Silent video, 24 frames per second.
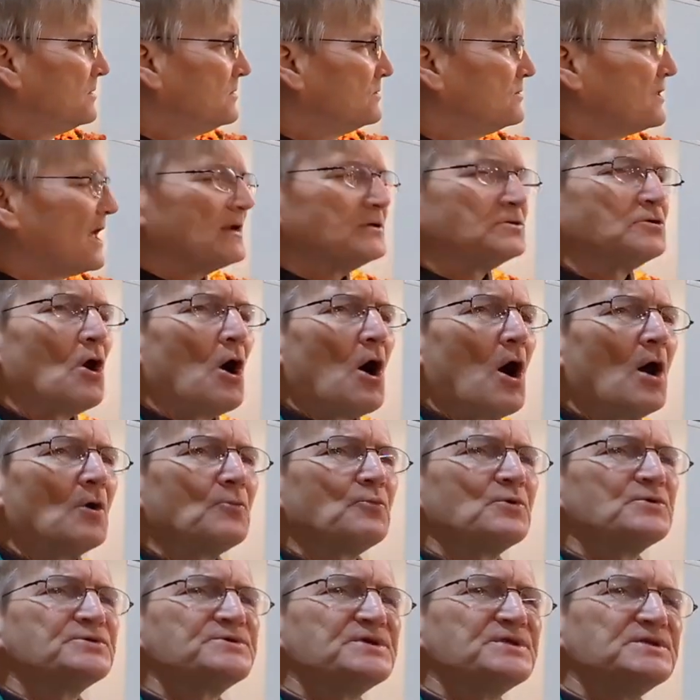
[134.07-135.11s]
that
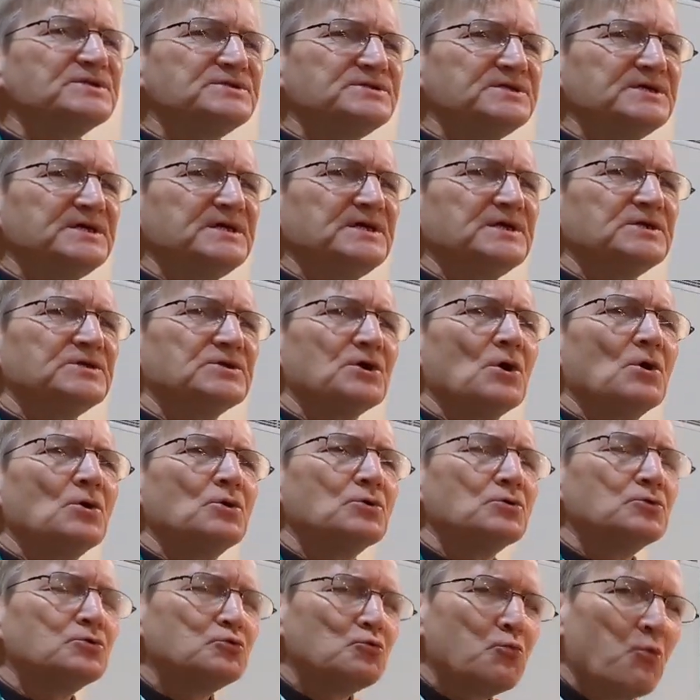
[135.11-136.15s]
God was indeed
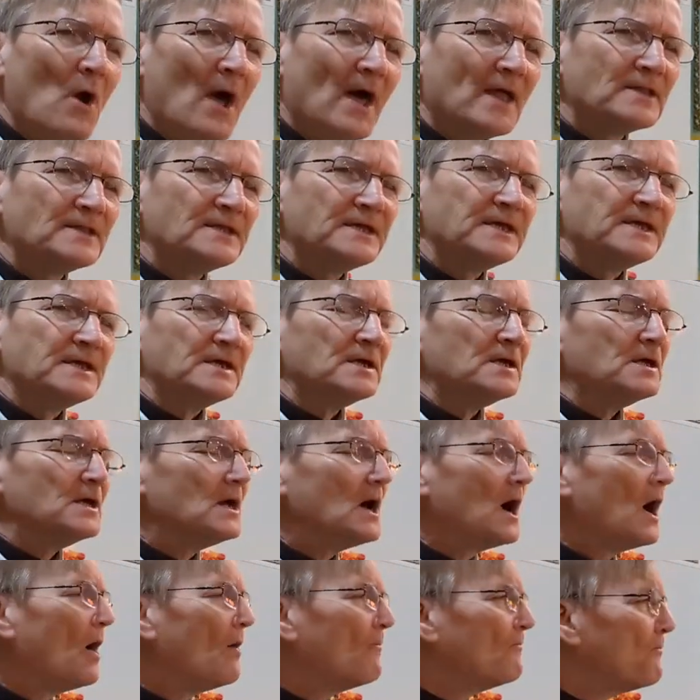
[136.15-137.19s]
dwelling
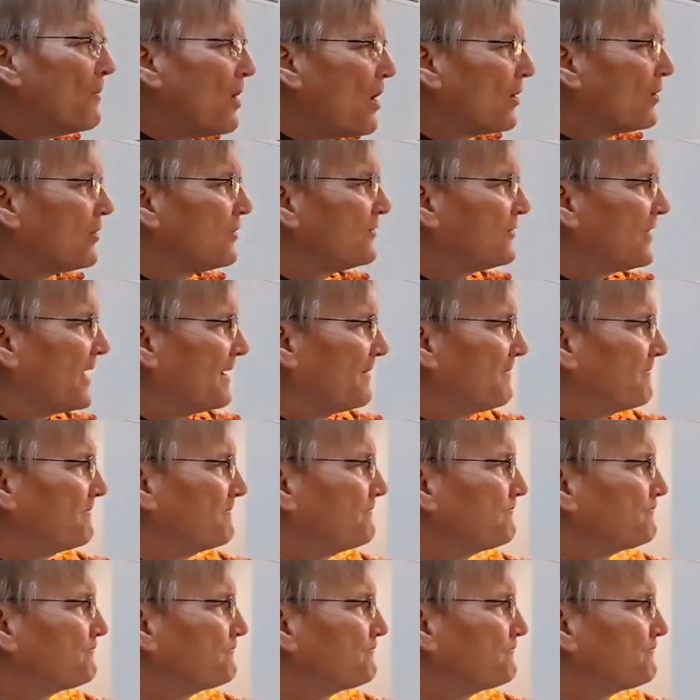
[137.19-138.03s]
among them,